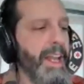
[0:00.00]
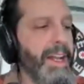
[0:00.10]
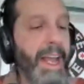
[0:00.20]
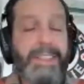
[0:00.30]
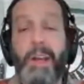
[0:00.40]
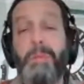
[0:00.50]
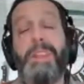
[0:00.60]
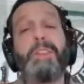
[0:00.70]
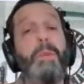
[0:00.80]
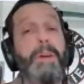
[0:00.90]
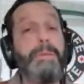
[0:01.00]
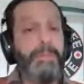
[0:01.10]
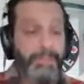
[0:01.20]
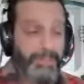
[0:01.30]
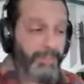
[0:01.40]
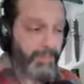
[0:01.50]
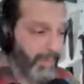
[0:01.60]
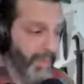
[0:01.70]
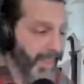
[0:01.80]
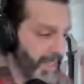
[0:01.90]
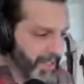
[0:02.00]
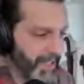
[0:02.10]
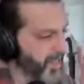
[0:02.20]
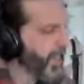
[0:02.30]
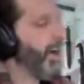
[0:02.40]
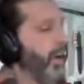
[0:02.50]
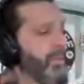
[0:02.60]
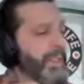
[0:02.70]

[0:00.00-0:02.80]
Next up, this one, this is the carpet